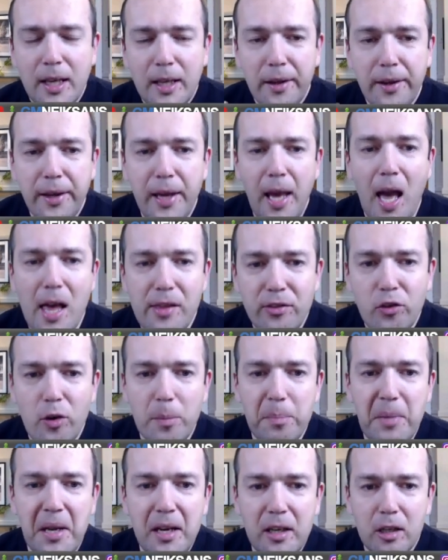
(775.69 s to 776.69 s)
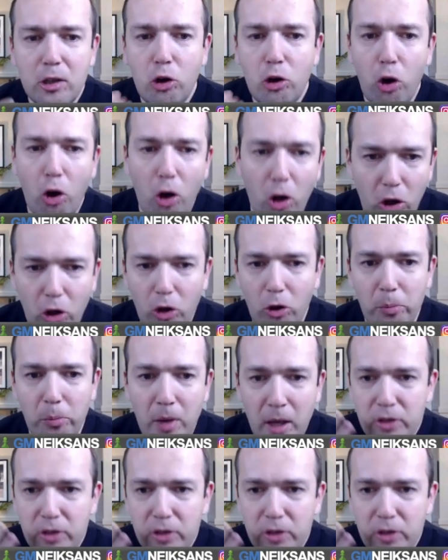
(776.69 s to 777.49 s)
can remain calm